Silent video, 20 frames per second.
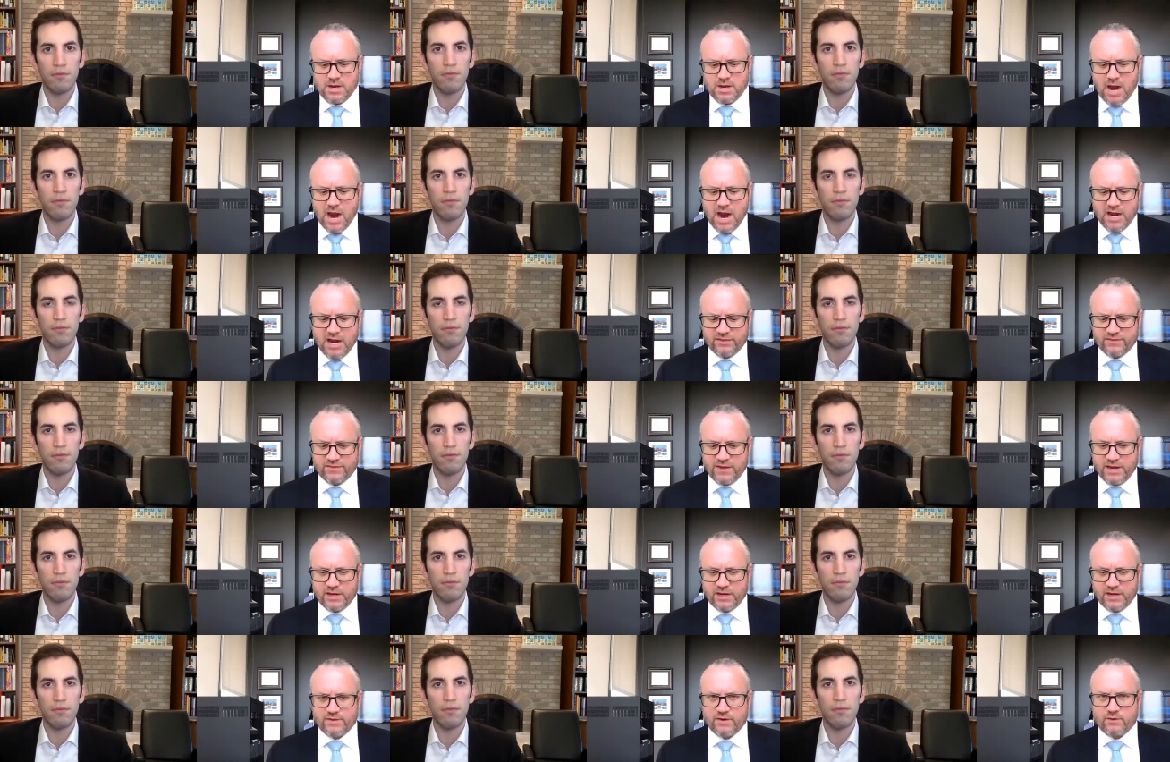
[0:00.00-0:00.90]
Speaker 1: I
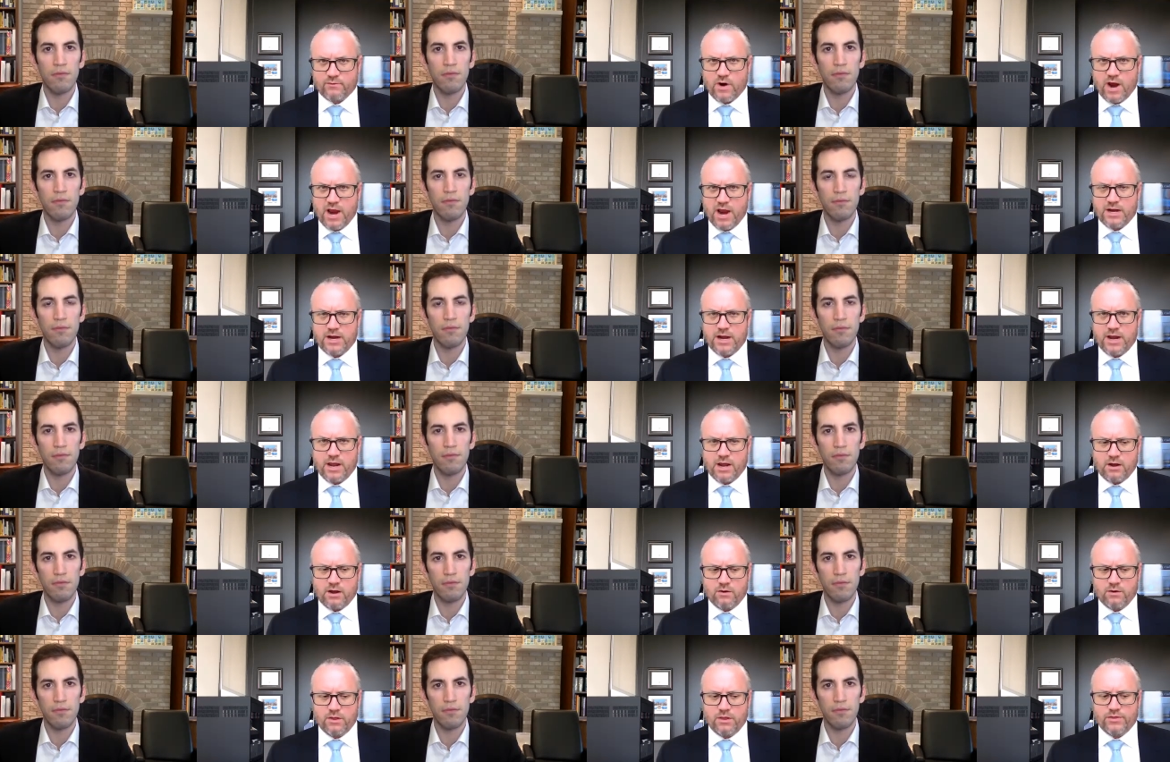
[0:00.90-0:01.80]
think that right
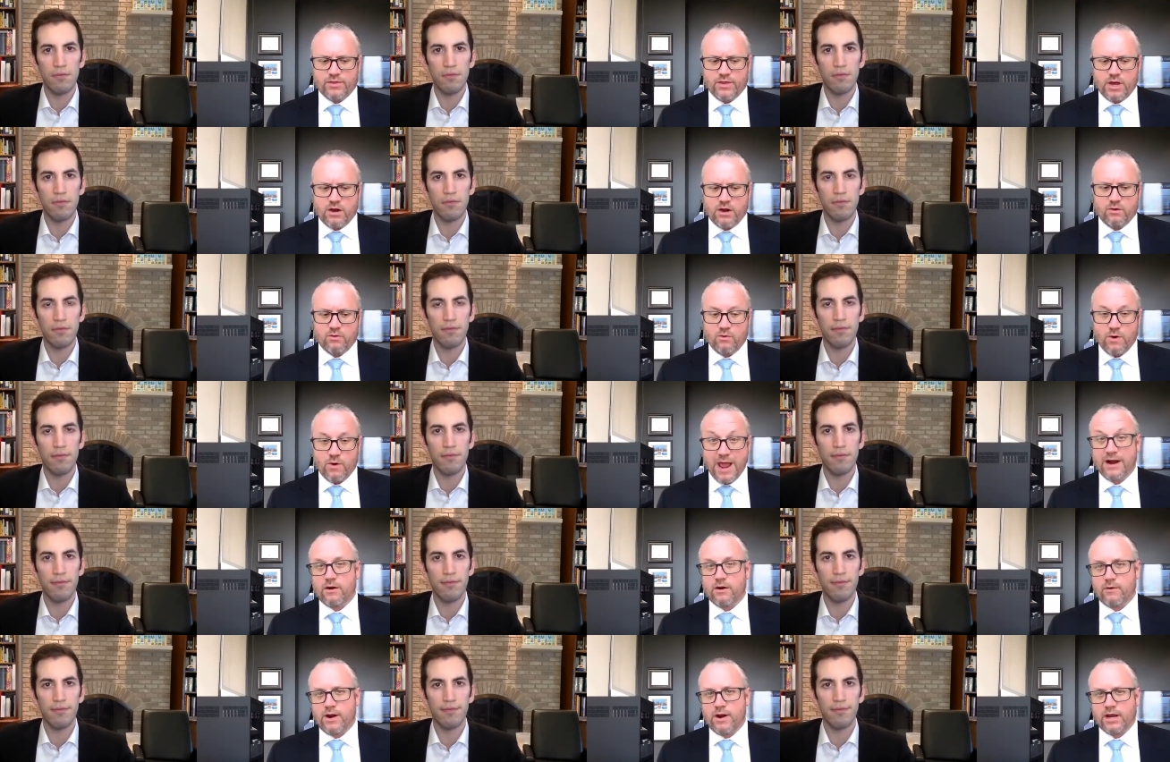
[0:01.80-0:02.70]
now the
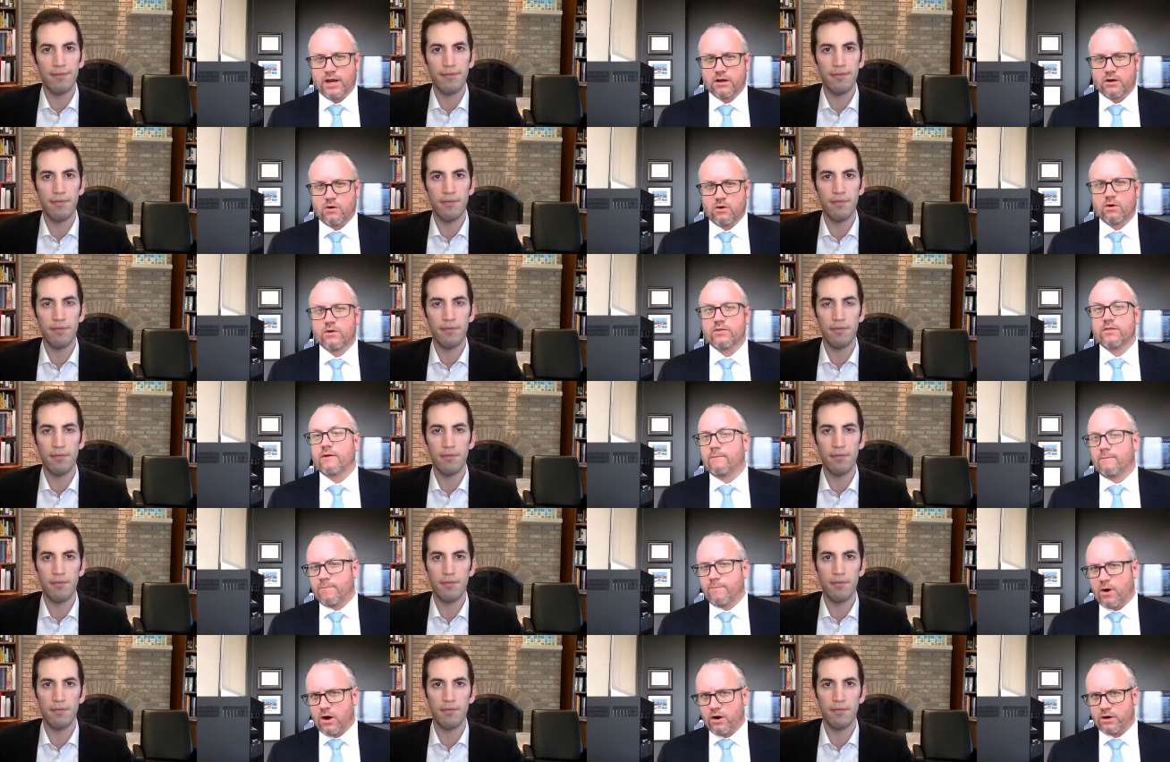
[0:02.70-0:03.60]
rhetoric or the
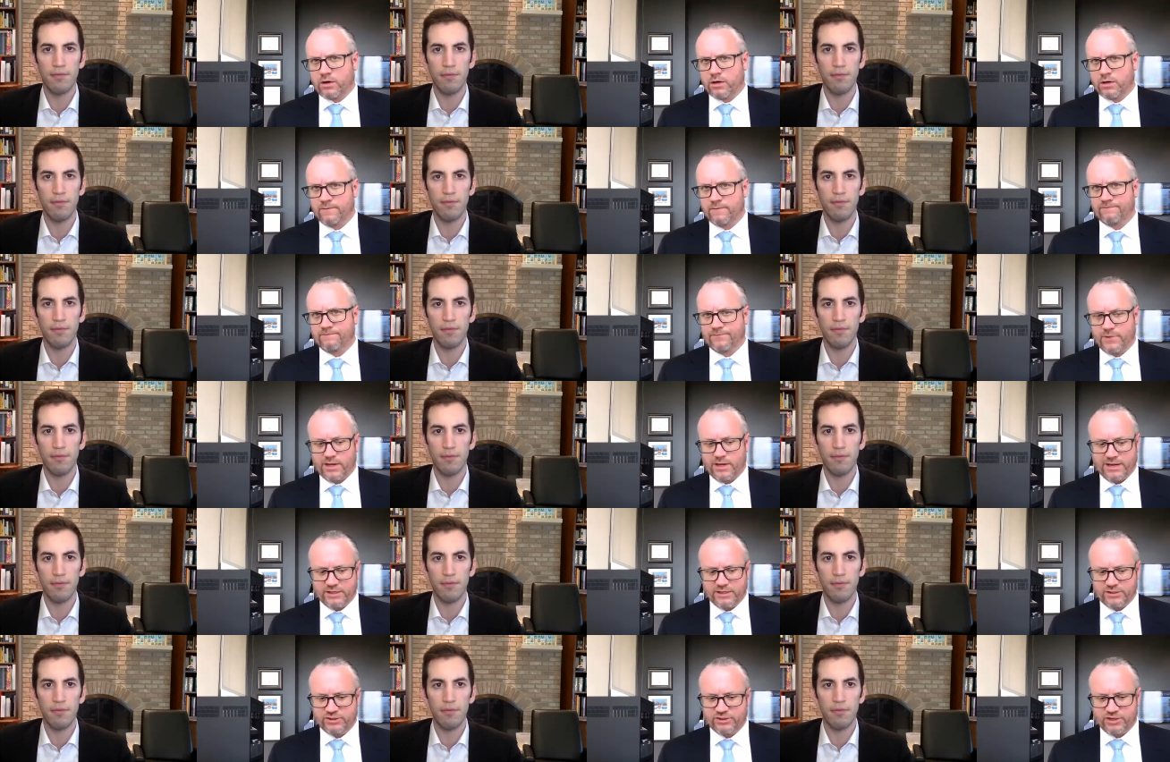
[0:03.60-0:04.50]
bark
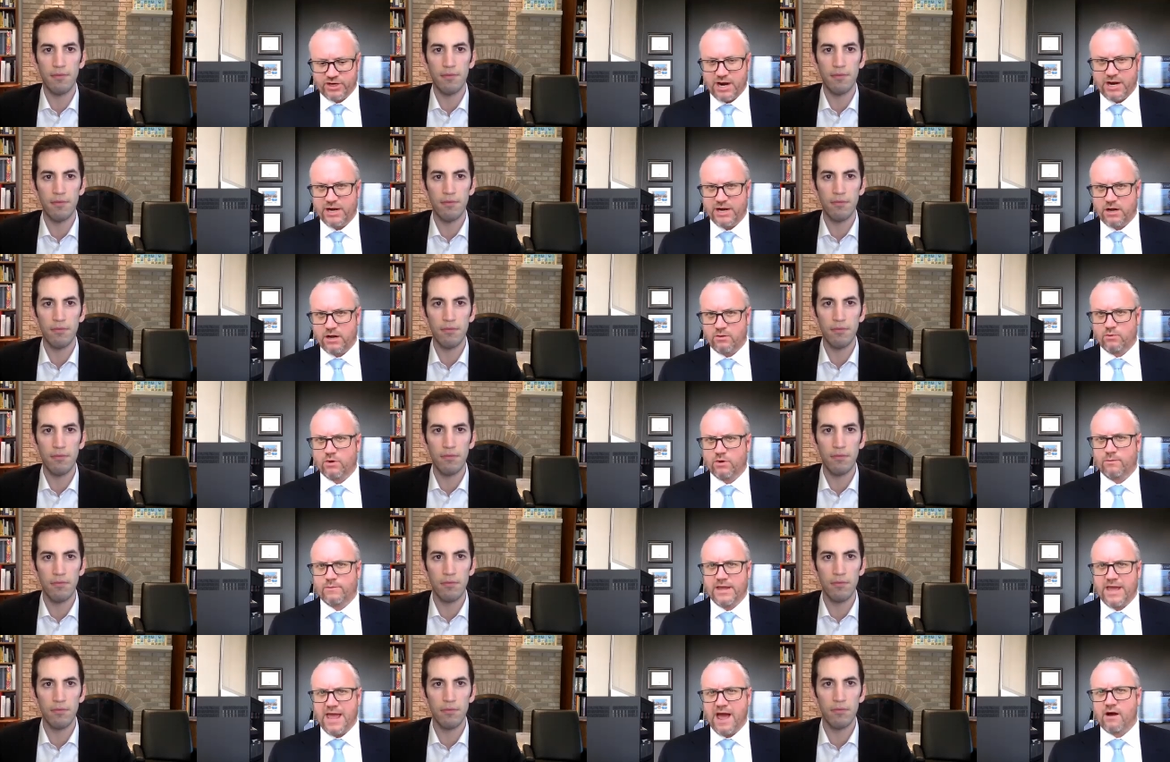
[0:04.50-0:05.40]
against China will
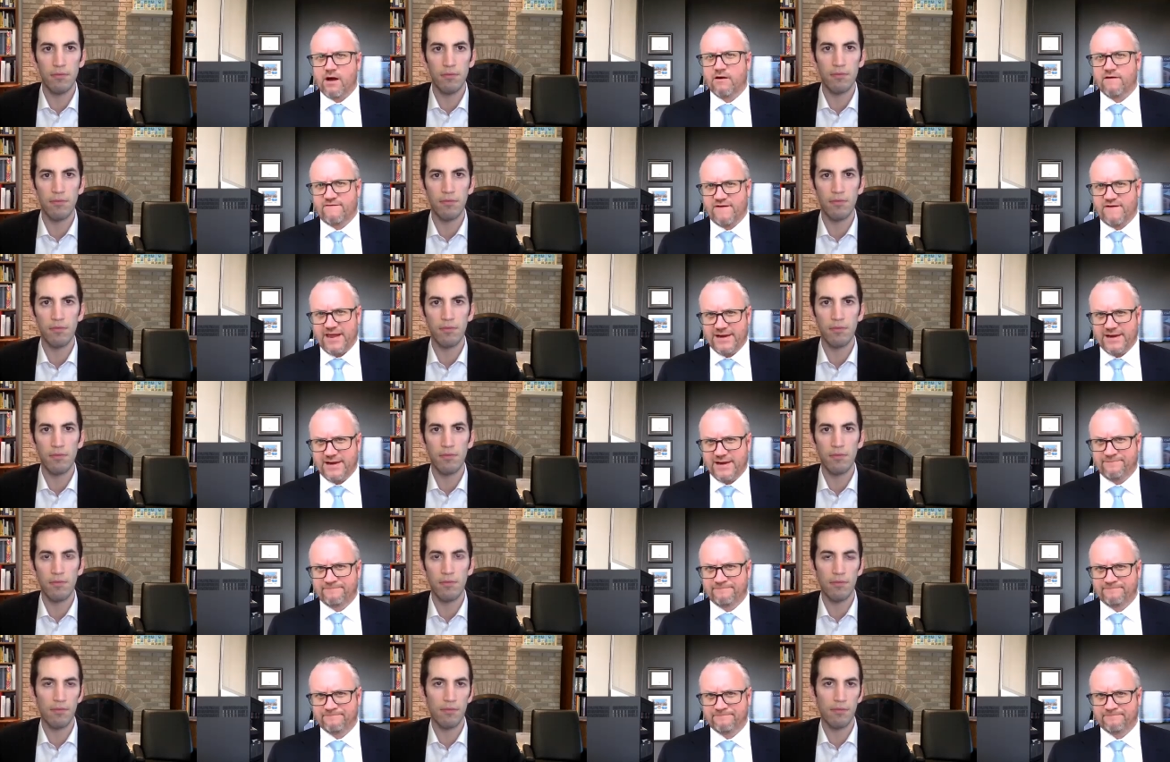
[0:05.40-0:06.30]
be
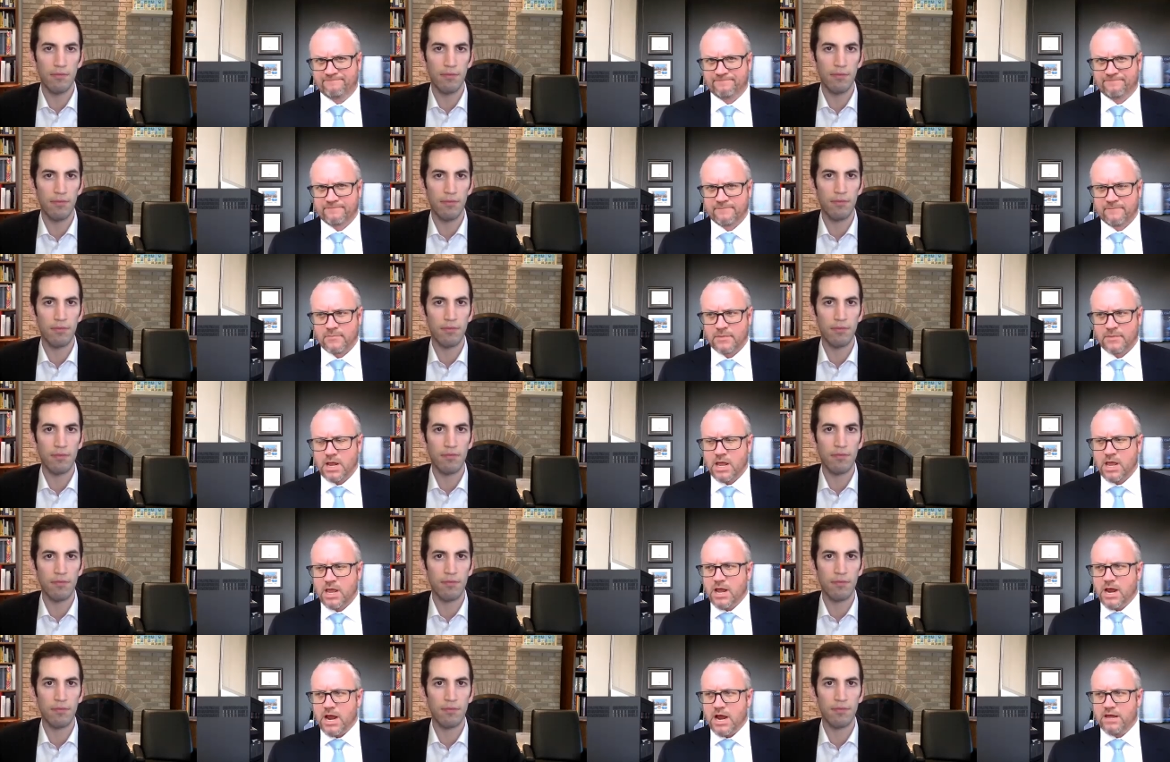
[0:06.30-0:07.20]
elevated.
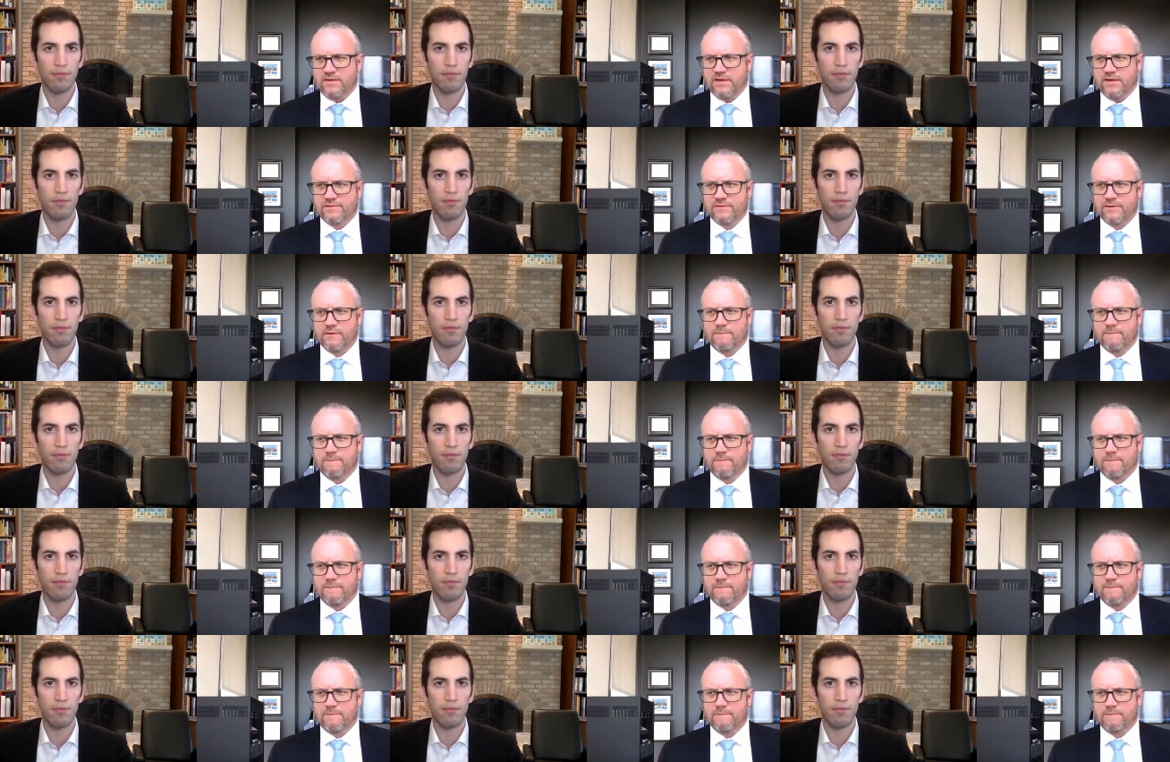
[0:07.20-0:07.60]
I think the